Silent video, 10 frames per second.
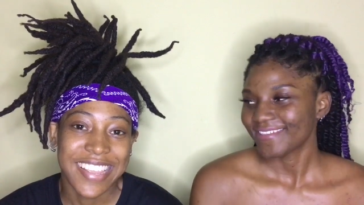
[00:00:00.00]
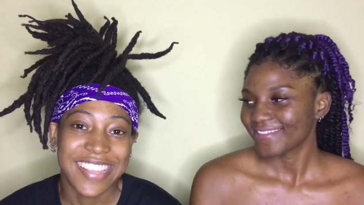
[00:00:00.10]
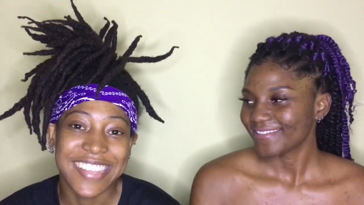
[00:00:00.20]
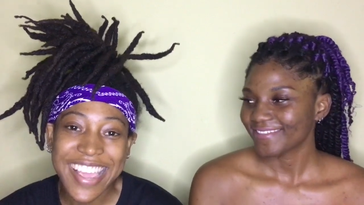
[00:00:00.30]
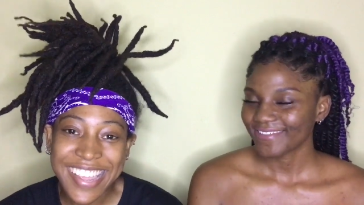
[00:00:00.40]

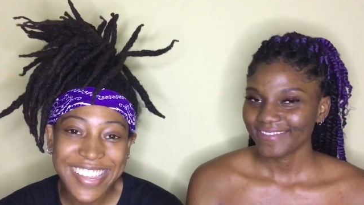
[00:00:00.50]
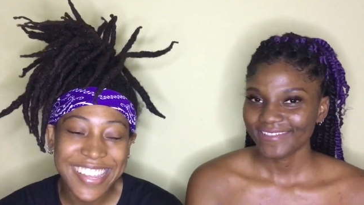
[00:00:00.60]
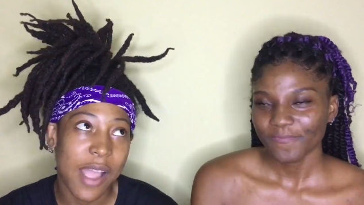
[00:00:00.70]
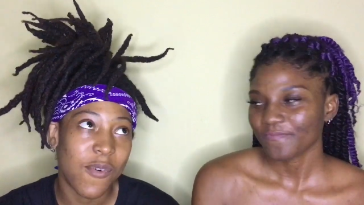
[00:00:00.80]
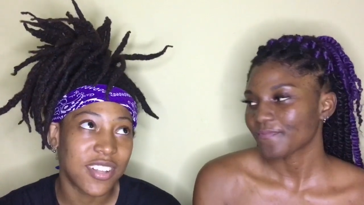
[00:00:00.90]

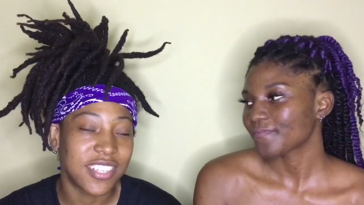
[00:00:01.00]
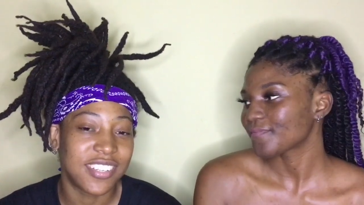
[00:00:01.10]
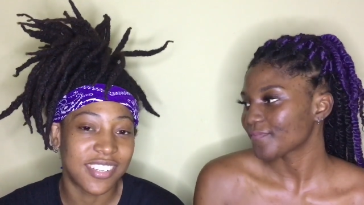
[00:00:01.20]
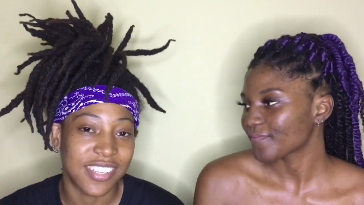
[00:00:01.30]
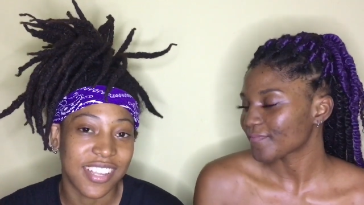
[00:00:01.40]
Speaker 1: Yay! I wanted
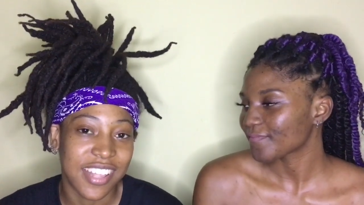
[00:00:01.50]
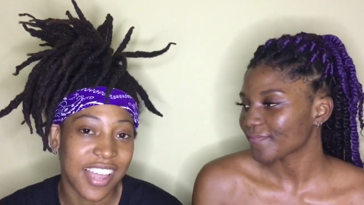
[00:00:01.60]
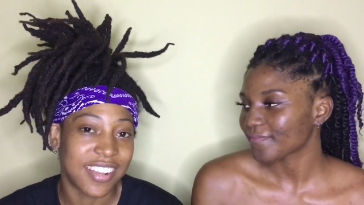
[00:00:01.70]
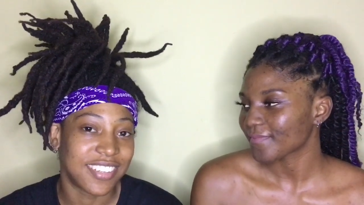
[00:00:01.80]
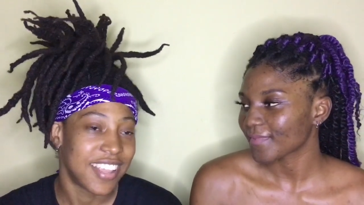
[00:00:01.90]
to say
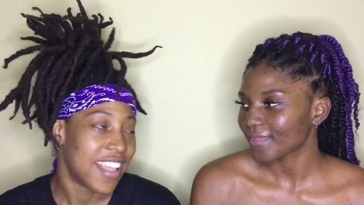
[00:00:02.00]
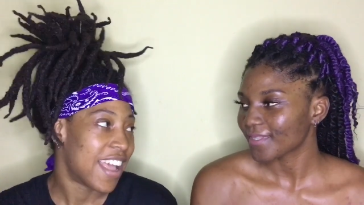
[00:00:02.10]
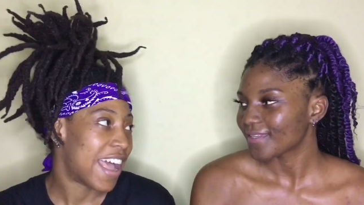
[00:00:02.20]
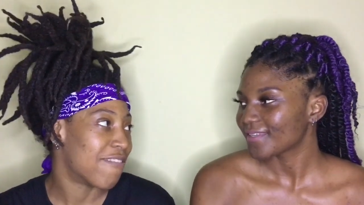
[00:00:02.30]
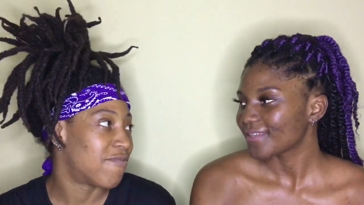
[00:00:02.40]
that
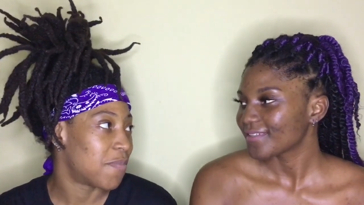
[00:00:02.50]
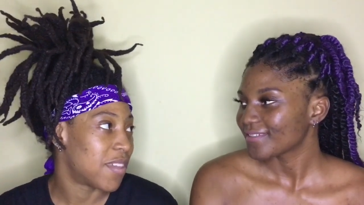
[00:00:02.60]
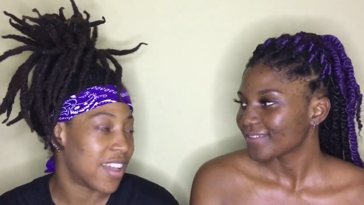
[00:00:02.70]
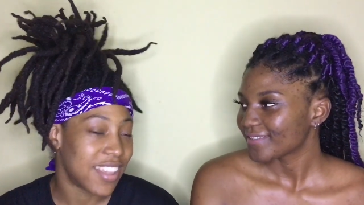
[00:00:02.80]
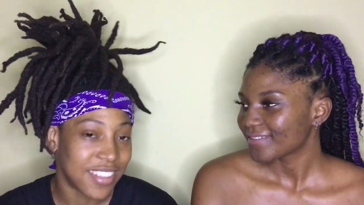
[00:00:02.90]

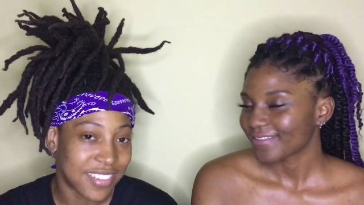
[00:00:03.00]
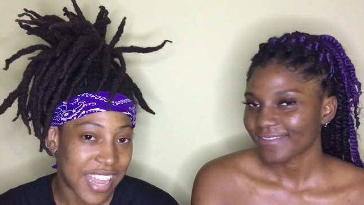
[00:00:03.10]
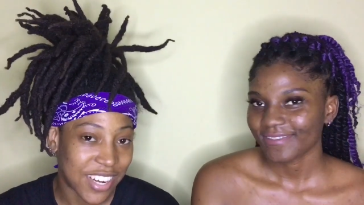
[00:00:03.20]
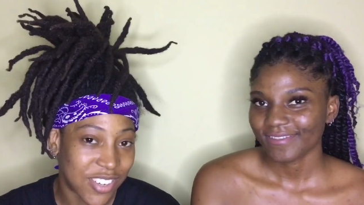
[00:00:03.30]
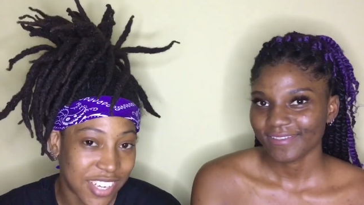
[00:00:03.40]
Amphibia is
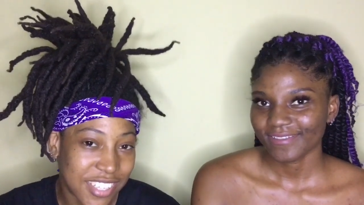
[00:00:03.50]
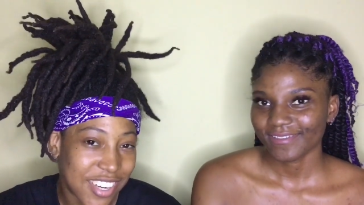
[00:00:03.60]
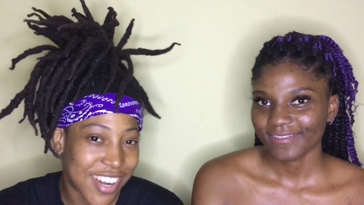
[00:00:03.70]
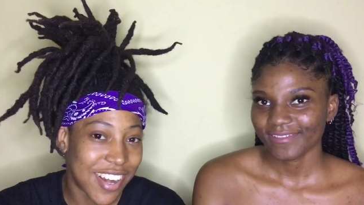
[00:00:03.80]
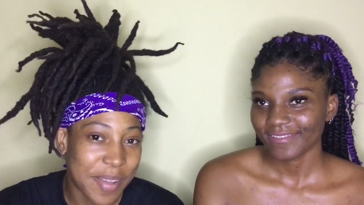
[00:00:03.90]
actually
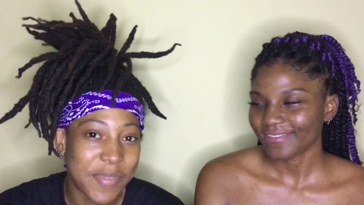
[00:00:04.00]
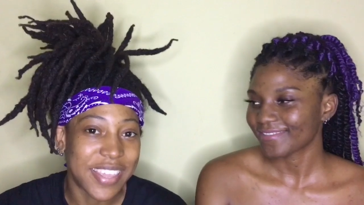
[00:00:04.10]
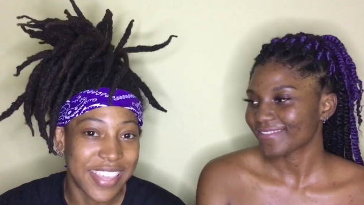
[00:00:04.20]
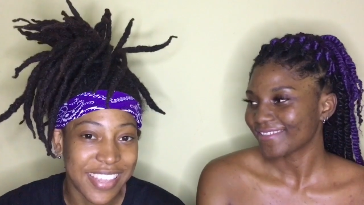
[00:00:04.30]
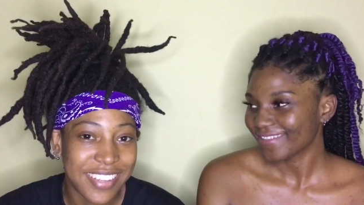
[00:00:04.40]
turning up the
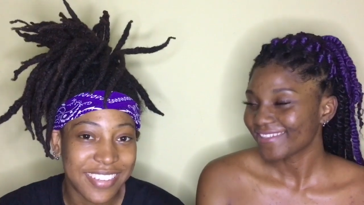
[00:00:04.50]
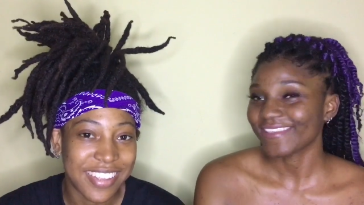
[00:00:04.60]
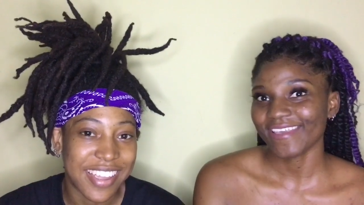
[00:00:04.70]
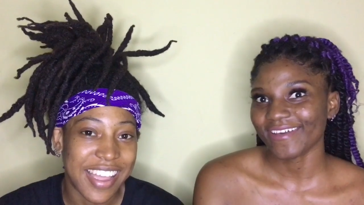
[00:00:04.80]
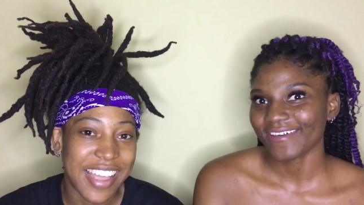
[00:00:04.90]
heat.
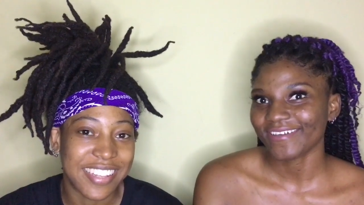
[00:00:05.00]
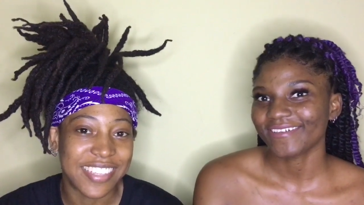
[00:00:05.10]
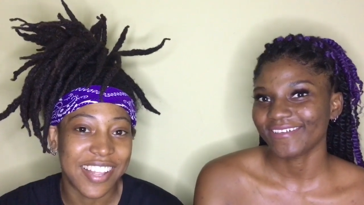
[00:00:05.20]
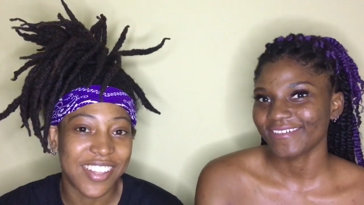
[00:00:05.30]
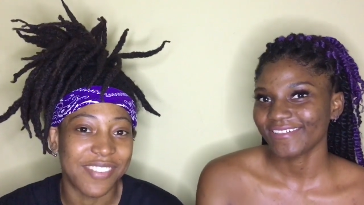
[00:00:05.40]
Yeah. I
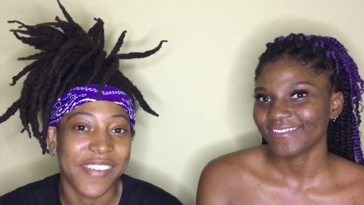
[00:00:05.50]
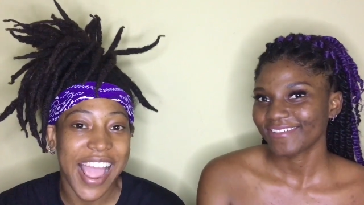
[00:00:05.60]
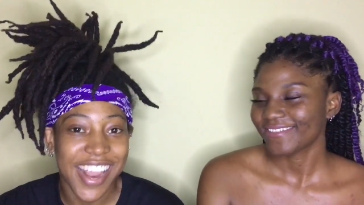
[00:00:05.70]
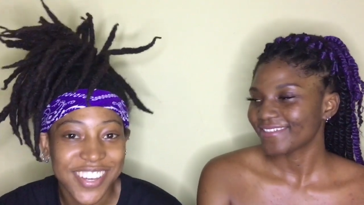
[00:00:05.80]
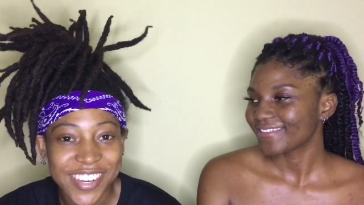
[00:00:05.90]
see a lot of
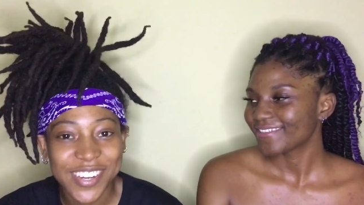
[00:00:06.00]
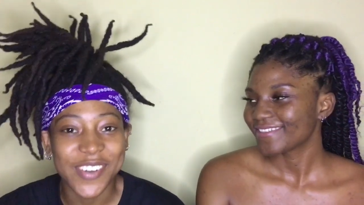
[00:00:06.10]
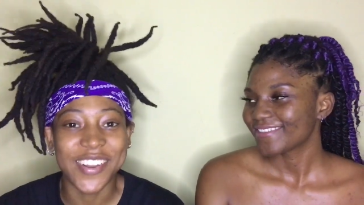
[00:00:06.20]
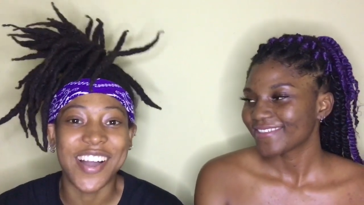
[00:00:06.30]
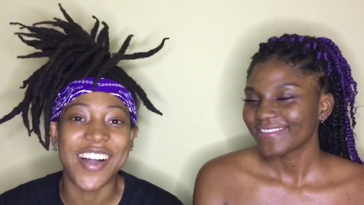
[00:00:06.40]
action
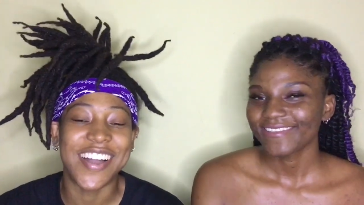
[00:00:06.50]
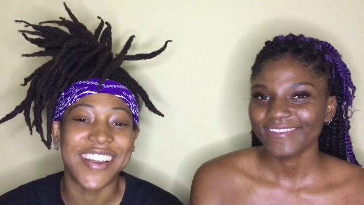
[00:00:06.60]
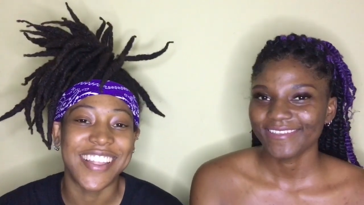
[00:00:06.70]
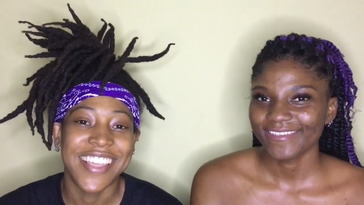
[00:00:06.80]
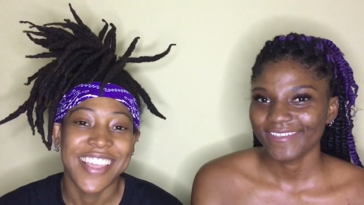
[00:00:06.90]
going on.